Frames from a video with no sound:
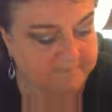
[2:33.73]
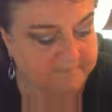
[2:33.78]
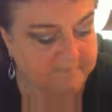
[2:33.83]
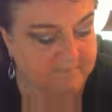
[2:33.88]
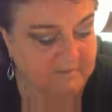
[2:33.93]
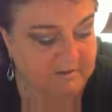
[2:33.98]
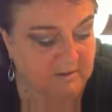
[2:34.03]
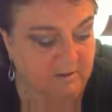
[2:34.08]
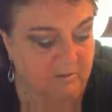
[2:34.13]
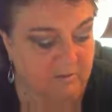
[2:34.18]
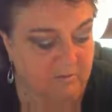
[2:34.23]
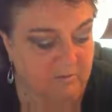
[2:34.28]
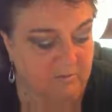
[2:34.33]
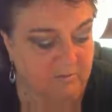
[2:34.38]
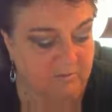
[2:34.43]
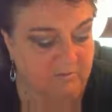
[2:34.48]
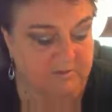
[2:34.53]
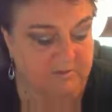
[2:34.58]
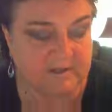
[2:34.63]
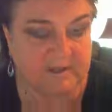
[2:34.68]

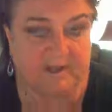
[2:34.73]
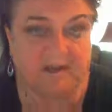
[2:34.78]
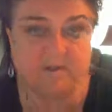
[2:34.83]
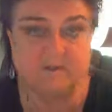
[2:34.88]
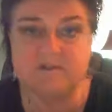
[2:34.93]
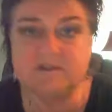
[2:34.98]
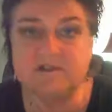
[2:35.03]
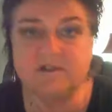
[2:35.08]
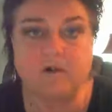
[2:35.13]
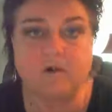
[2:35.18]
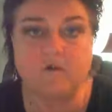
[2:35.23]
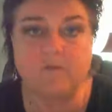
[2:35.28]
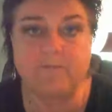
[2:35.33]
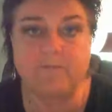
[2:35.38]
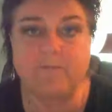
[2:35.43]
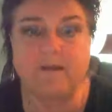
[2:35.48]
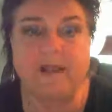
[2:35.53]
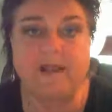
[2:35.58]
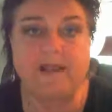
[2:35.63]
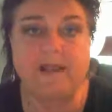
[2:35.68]
the unresolved
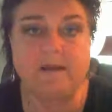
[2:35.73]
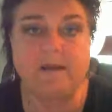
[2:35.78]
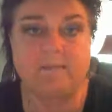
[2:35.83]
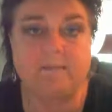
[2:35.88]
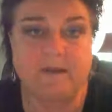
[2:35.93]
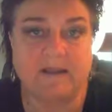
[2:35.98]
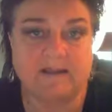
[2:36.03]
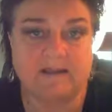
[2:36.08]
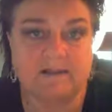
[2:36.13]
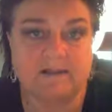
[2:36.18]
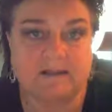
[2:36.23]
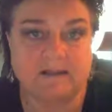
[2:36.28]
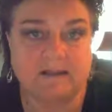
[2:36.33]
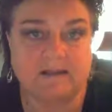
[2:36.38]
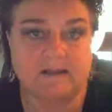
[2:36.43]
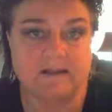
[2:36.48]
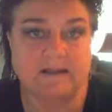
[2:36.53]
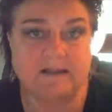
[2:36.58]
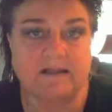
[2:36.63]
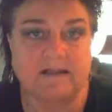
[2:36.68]
pain
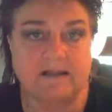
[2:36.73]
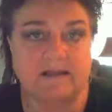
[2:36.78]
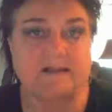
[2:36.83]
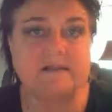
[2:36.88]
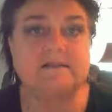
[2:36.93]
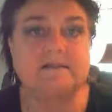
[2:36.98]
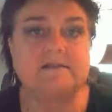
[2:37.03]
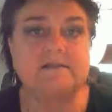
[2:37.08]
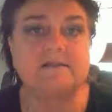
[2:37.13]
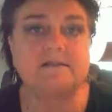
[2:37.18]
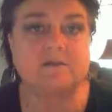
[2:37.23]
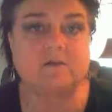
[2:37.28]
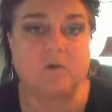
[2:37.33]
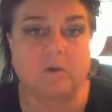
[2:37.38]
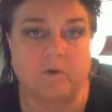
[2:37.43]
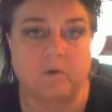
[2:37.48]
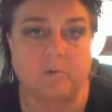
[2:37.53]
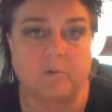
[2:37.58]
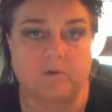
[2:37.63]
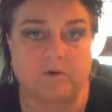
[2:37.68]
basically is the
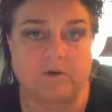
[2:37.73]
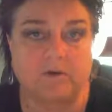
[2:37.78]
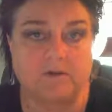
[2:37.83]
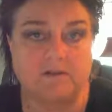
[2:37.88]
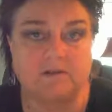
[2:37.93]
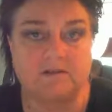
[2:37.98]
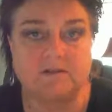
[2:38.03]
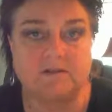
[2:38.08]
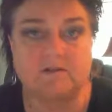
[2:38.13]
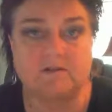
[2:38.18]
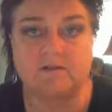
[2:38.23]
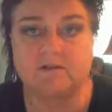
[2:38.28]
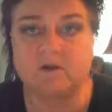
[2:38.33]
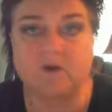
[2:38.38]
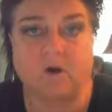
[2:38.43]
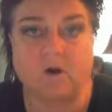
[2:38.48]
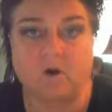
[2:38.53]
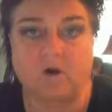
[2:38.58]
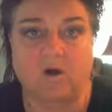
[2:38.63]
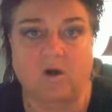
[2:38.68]
culprit or the
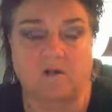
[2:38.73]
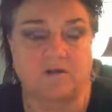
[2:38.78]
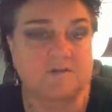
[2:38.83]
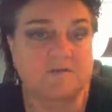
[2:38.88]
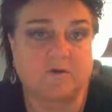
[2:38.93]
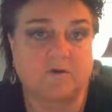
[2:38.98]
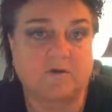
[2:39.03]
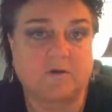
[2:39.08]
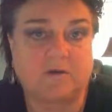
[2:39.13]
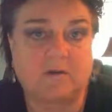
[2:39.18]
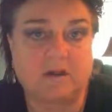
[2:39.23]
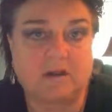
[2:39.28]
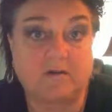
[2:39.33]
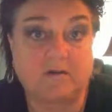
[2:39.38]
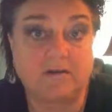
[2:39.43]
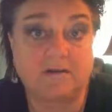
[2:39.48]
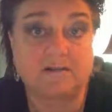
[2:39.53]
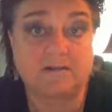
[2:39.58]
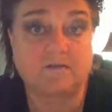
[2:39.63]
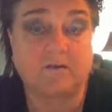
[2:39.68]
cause for all our
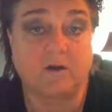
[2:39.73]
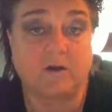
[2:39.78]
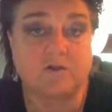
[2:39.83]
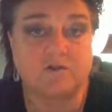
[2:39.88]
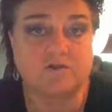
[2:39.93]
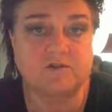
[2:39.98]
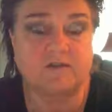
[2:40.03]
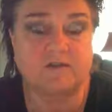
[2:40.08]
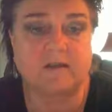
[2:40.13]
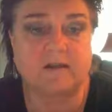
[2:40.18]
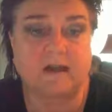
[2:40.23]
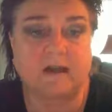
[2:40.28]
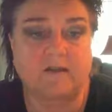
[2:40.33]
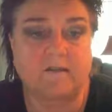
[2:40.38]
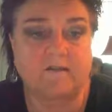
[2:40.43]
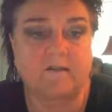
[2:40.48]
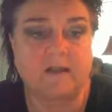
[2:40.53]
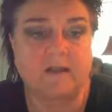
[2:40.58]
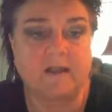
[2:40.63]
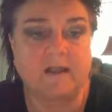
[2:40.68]
dysfunction in
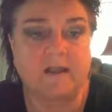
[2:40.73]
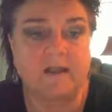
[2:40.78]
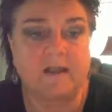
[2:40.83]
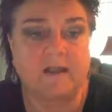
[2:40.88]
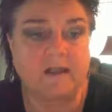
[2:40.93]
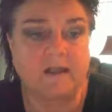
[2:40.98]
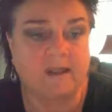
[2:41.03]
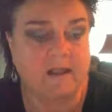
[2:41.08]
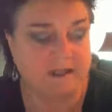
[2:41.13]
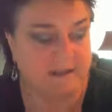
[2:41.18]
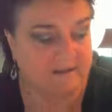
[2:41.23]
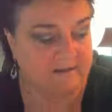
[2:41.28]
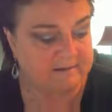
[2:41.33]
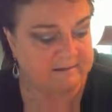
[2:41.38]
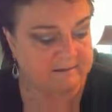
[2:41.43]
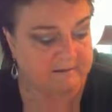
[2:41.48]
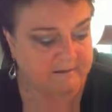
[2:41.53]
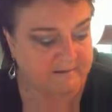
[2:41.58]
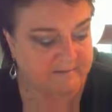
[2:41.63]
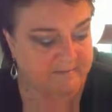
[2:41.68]
life. And
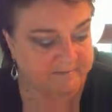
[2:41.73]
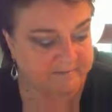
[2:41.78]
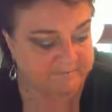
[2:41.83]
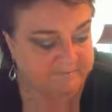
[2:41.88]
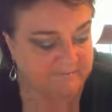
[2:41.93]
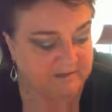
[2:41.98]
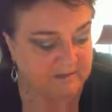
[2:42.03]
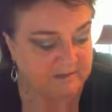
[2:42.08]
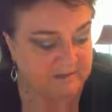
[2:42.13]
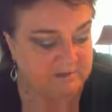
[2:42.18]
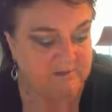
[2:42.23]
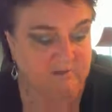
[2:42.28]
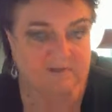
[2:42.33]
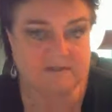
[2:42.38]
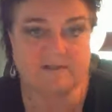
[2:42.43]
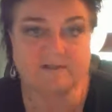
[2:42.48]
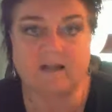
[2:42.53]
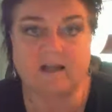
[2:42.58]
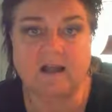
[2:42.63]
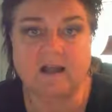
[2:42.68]
so
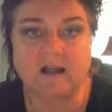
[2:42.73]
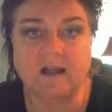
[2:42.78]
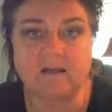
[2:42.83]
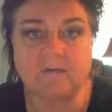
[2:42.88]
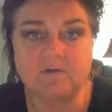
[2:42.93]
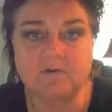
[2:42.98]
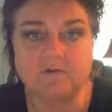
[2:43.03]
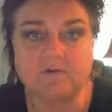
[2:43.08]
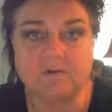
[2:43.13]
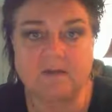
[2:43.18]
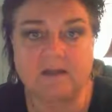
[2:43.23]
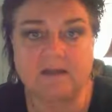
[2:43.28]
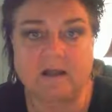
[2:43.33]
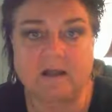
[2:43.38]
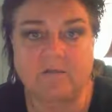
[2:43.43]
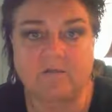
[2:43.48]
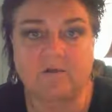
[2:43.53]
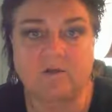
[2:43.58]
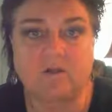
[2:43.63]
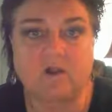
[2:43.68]
it's time to clean
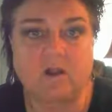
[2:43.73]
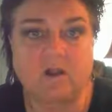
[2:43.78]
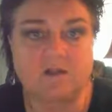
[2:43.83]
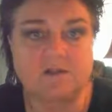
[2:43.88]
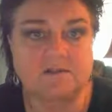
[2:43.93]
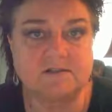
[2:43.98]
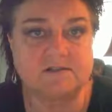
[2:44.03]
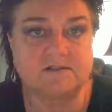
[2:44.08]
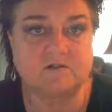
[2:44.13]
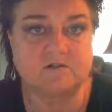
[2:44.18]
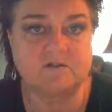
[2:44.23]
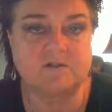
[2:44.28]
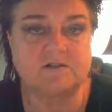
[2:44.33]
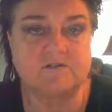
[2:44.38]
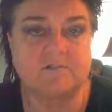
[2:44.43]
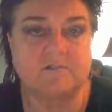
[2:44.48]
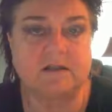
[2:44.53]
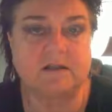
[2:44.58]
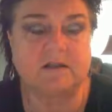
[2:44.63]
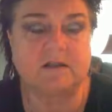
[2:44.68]
out the closet, so to
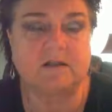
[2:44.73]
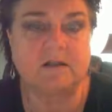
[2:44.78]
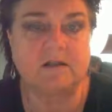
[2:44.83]
speak.